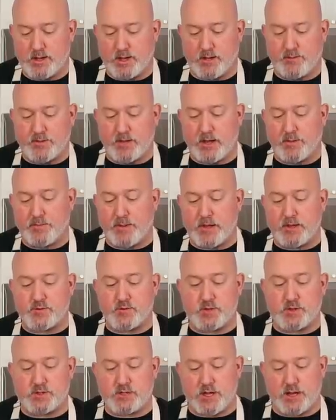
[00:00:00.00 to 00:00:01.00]
I'm not a
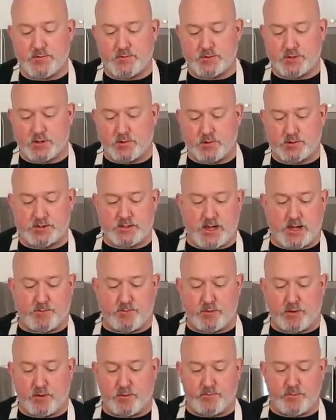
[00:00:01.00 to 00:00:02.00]
pastry chef, so it's not
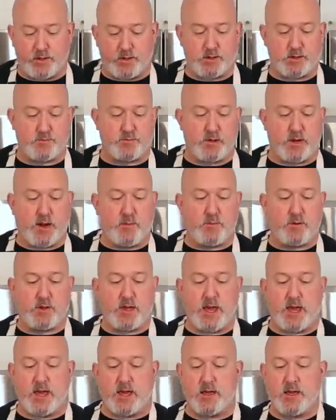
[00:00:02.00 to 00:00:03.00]
perfect, but I'm
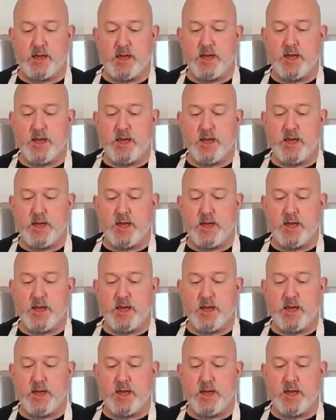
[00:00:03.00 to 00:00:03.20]
okay.